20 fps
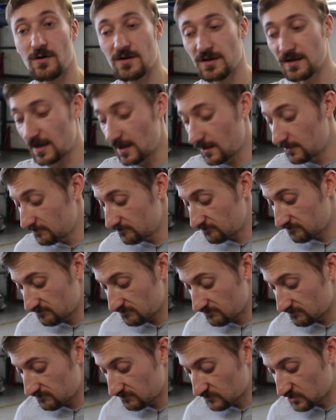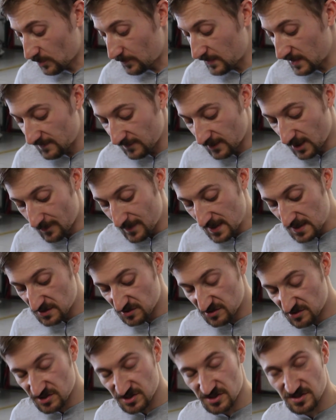you want to know, drop it in the
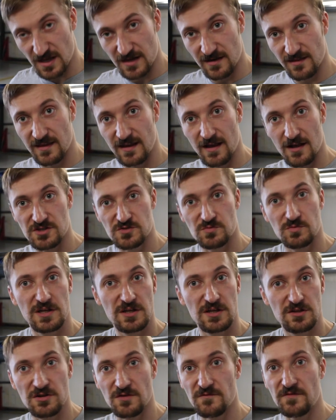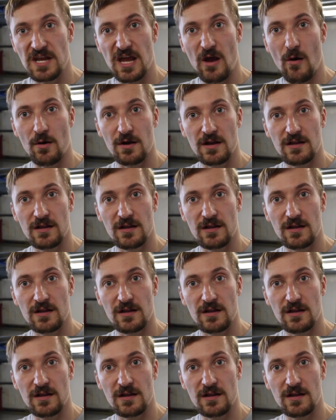comments. Anything else we could do a video